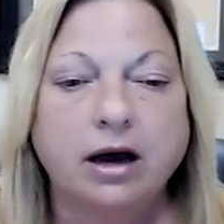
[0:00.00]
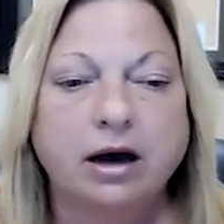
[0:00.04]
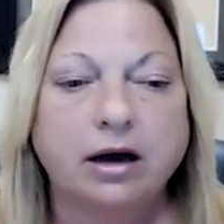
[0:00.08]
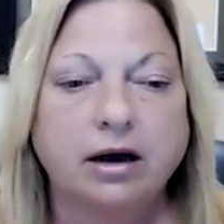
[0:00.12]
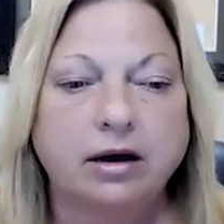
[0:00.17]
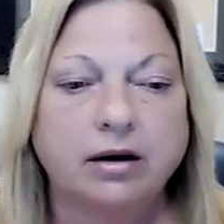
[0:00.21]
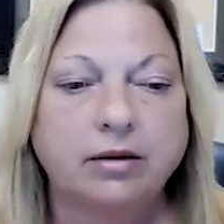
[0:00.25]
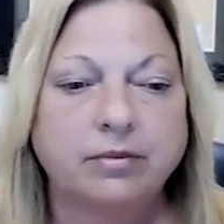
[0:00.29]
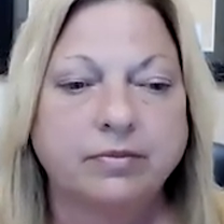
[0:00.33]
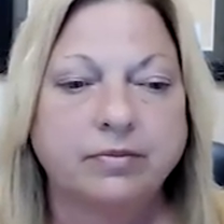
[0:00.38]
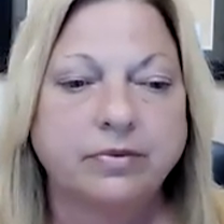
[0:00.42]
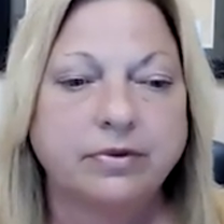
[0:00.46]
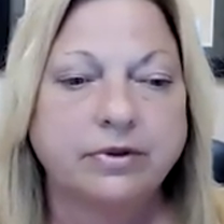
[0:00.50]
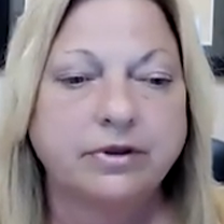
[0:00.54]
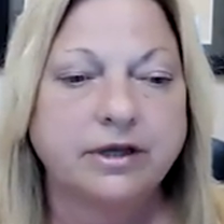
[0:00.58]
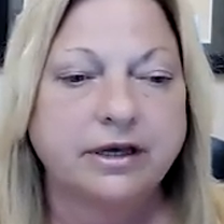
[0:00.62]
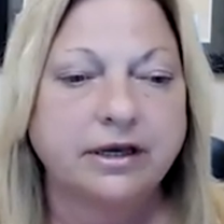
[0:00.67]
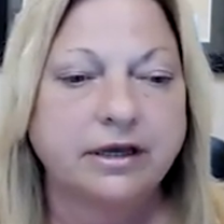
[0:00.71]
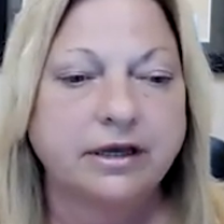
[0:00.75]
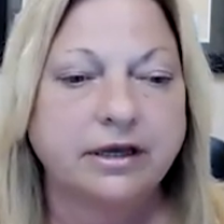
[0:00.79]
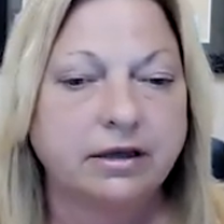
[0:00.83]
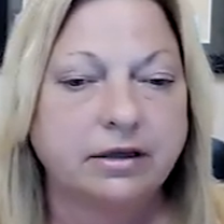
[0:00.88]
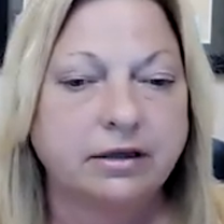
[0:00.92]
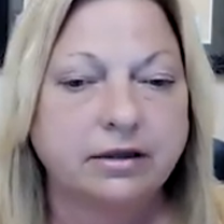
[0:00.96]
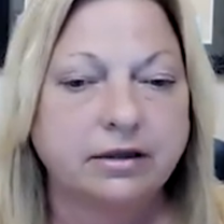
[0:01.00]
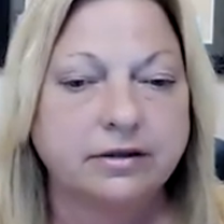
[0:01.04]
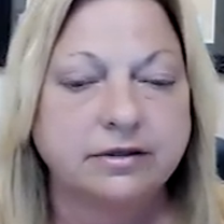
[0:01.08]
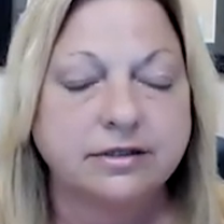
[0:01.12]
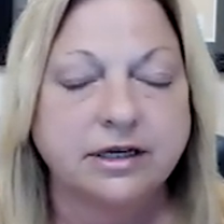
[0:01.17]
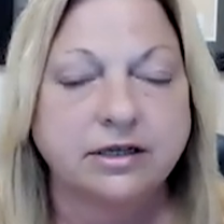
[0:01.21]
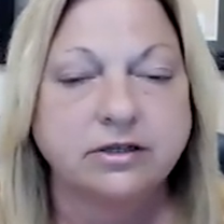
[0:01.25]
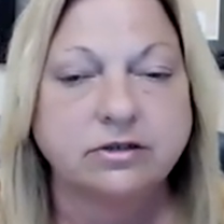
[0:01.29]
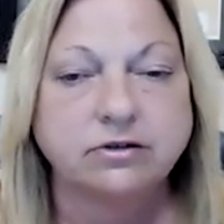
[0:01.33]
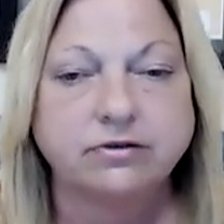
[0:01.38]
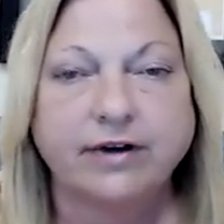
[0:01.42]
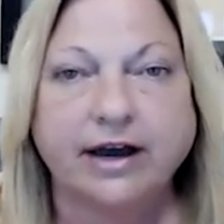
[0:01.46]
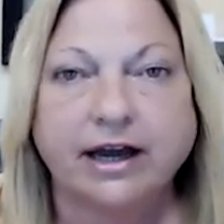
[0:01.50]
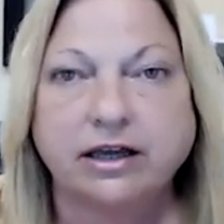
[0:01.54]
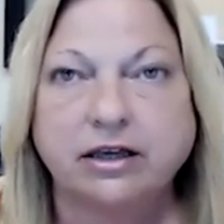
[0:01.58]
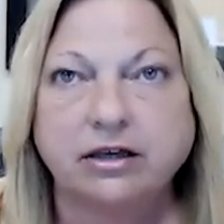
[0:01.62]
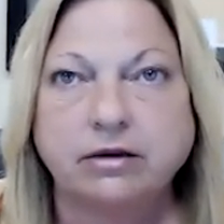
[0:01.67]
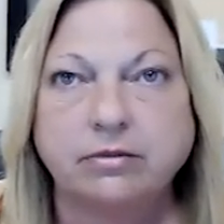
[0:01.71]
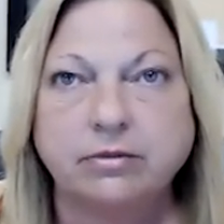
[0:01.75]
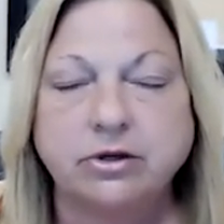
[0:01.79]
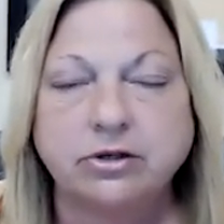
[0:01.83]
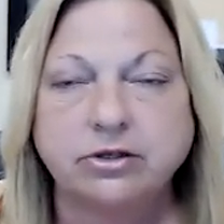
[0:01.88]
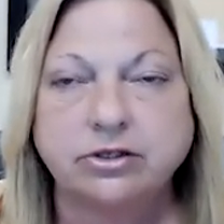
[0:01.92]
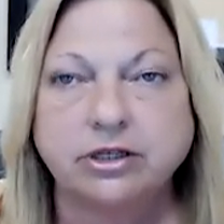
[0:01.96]
The central
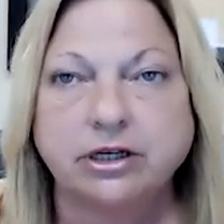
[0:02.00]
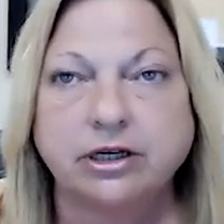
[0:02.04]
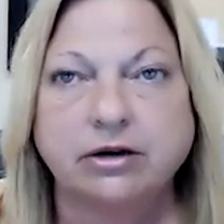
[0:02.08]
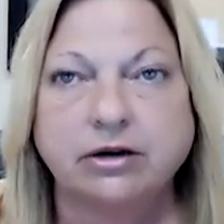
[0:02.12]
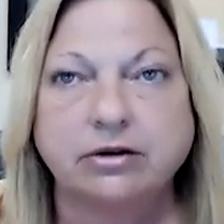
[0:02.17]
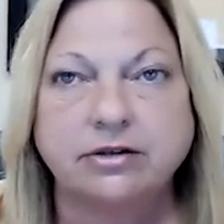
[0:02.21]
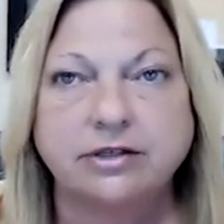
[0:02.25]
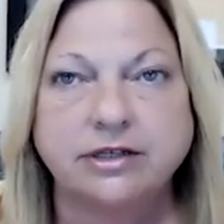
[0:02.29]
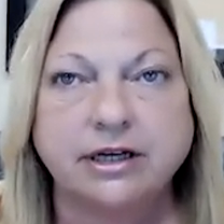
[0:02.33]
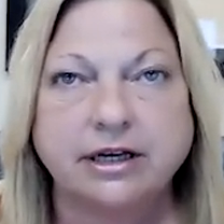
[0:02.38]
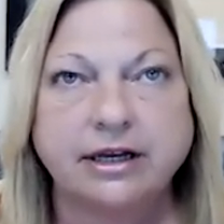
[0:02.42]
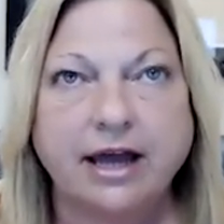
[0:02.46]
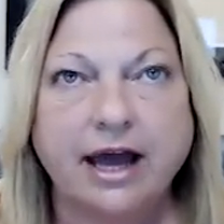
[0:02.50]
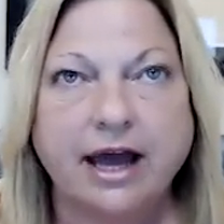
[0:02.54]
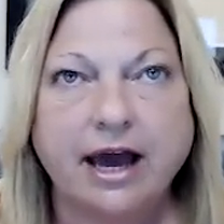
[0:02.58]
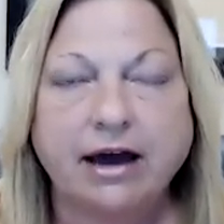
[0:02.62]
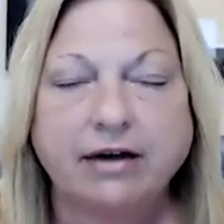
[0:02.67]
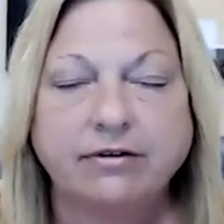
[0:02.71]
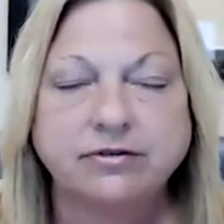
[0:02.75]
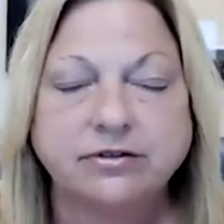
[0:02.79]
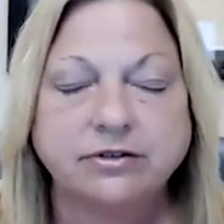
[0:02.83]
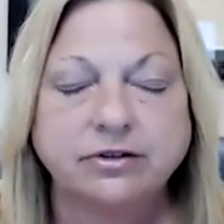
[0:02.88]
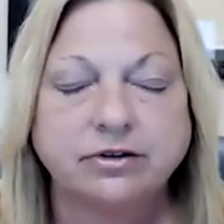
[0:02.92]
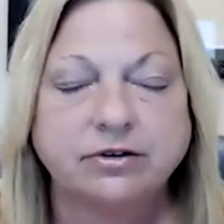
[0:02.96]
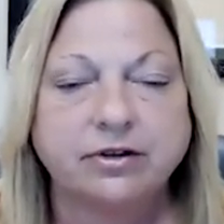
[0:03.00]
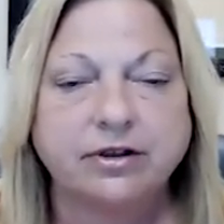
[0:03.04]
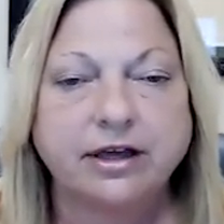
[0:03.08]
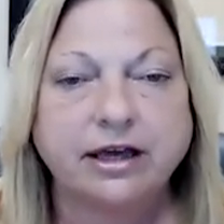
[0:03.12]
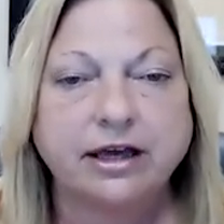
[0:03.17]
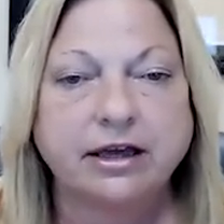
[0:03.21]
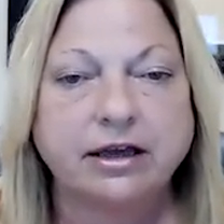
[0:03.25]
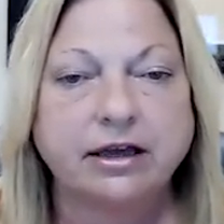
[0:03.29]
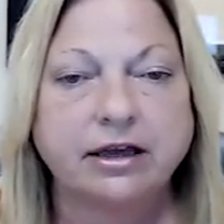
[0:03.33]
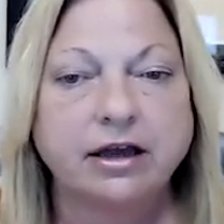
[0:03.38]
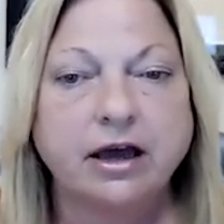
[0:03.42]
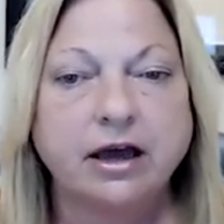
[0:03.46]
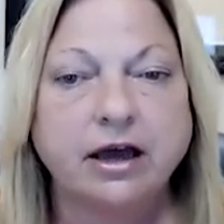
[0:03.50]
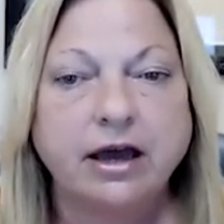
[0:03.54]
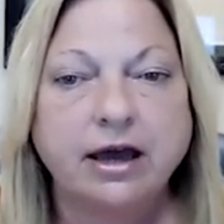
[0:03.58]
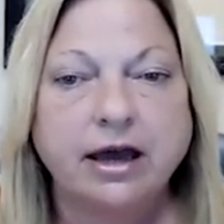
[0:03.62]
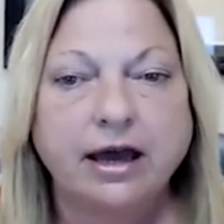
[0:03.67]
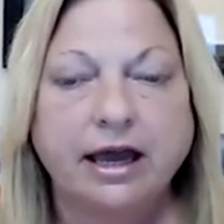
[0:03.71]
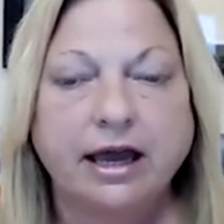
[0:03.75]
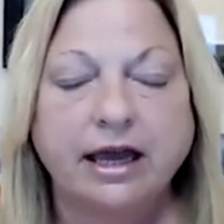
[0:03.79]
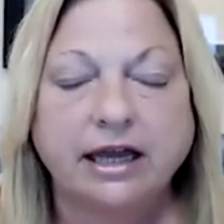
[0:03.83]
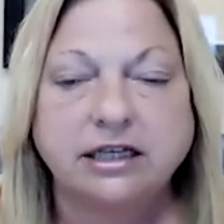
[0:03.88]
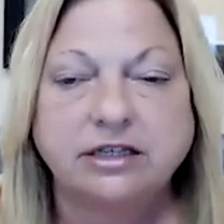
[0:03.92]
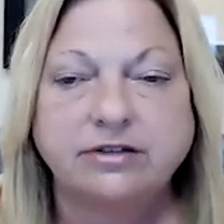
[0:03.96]
vacuum usually goes in after the
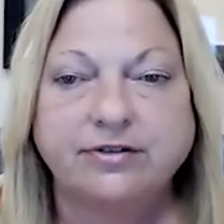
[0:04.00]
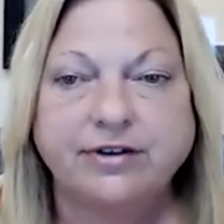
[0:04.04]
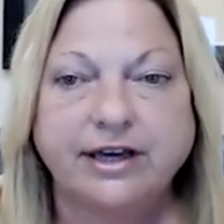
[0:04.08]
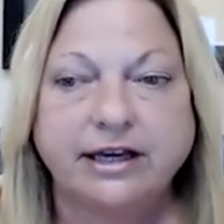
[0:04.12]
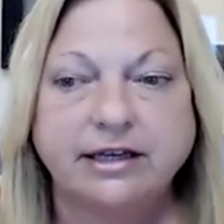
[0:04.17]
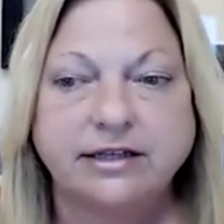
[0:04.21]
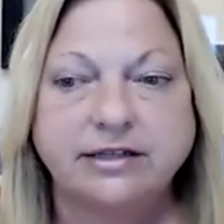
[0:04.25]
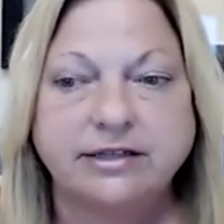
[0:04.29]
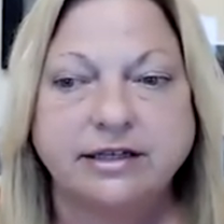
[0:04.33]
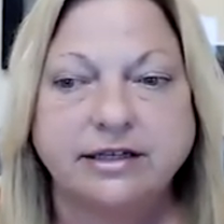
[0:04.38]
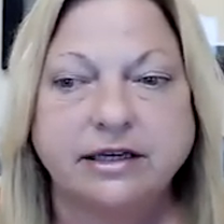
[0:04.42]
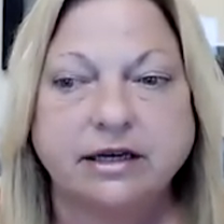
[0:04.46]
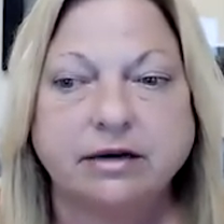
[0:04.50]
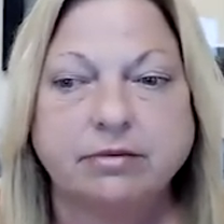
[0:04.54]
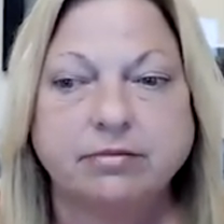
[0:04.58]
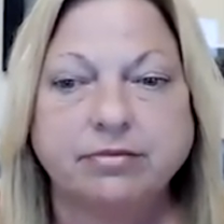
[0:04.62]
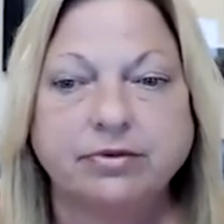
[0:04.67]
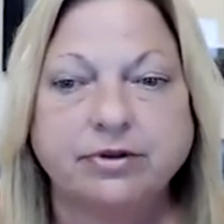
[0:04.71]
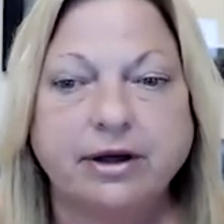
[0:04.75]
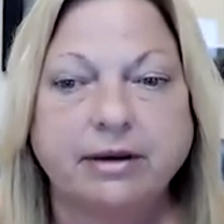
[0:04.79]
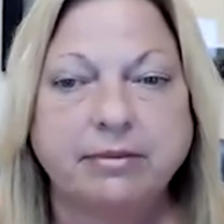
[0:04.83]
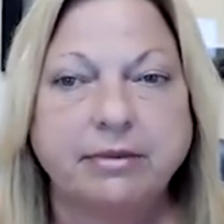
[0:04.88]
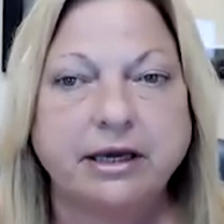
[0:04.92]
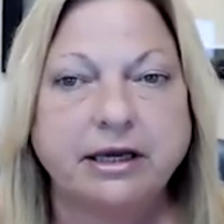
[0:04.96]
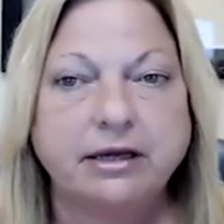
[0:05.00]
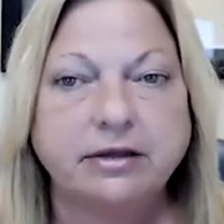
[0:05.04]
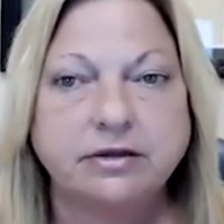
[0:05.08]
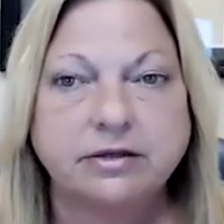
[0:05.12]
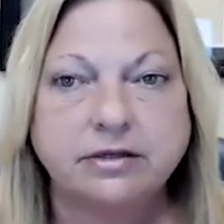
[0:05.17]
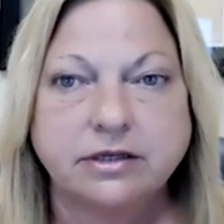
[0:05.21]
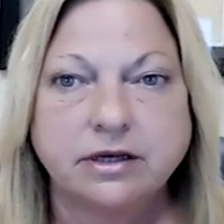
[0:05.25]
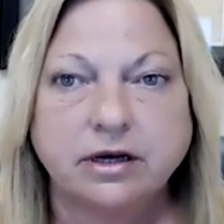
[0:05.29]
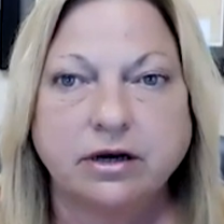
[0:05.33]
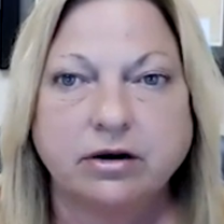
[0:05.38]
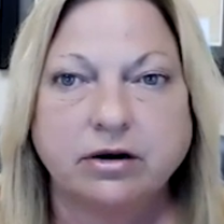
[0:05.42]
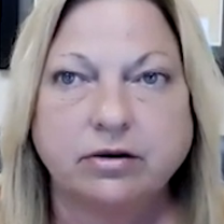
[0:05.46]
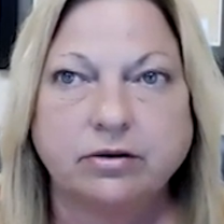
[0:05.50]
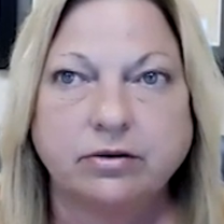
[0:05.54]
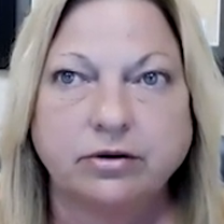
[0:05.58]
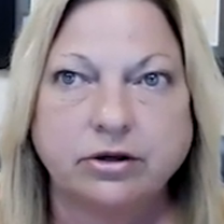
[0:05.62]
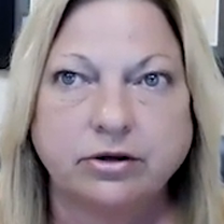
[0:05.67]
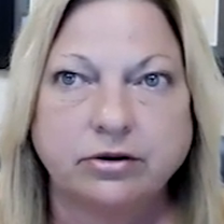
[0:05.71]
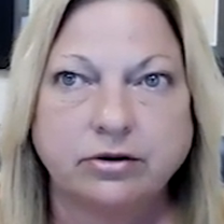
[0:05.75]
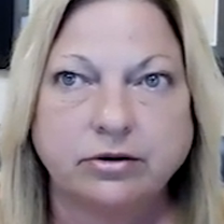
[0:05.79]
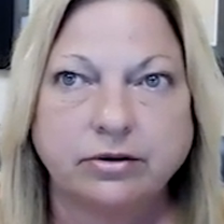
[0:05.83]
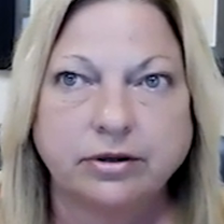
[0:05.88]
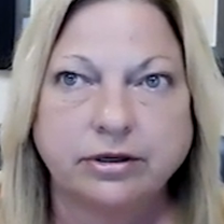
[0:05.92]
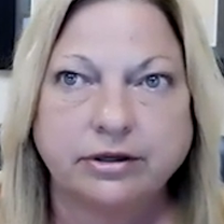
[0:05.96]
HVAC and plumbing, so
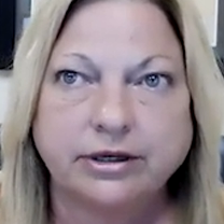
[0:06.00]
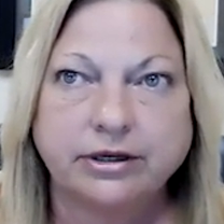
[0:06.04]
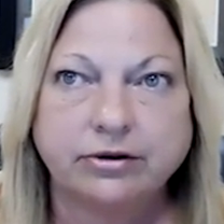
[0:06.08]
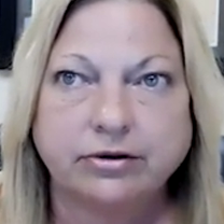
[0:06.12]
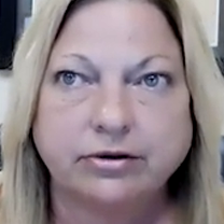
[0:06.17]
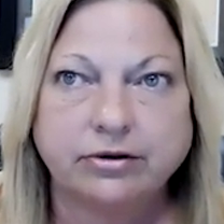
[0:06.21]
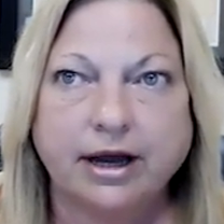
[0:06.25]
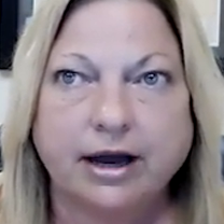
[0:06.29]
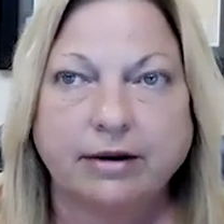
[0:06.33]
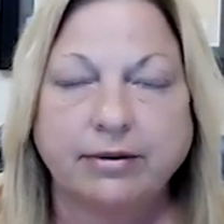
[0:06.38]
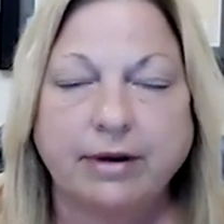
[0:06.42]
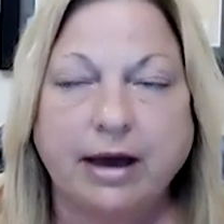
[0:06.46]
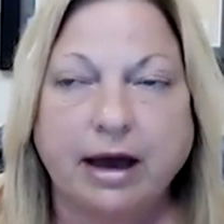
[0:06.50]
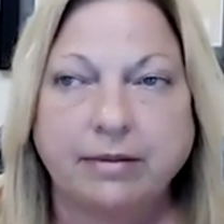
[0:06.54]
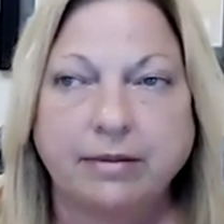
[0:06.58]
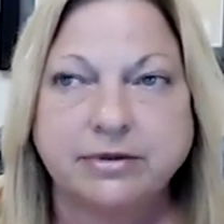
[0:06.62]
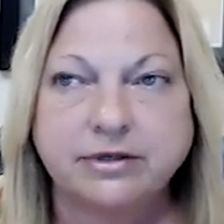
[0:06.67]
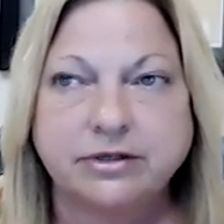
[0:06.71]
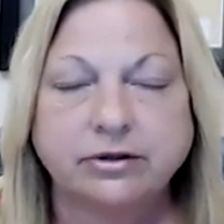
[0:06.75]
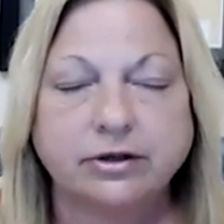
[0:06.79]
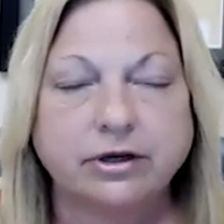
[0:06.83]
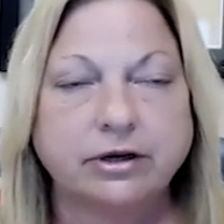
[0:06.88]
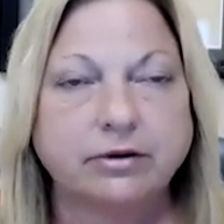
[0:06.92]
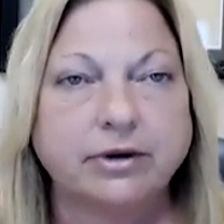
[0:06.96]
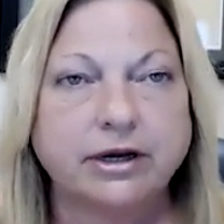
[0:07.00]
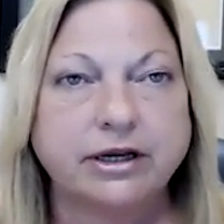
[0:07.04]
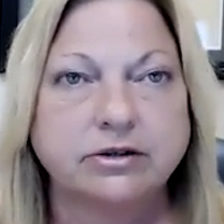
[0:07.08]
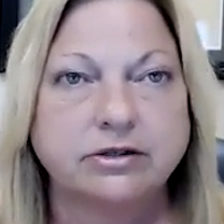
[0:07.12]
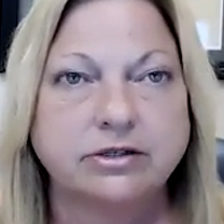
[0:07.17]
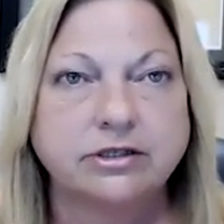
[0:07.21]
you're absolutely right.